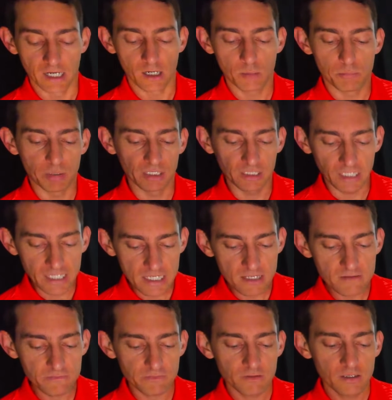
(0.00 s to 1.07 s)
And I
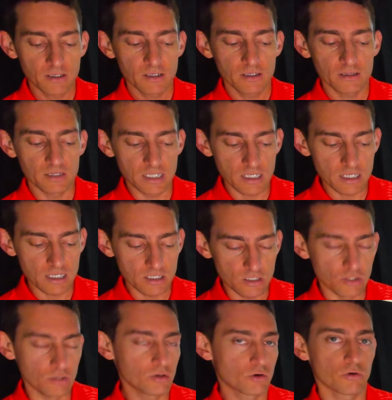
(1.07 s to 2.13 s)
believe the
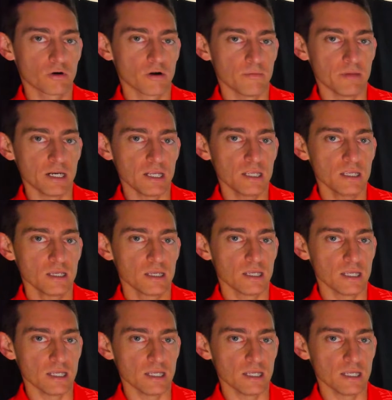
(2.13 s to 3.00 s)
Uneekor Eye Mini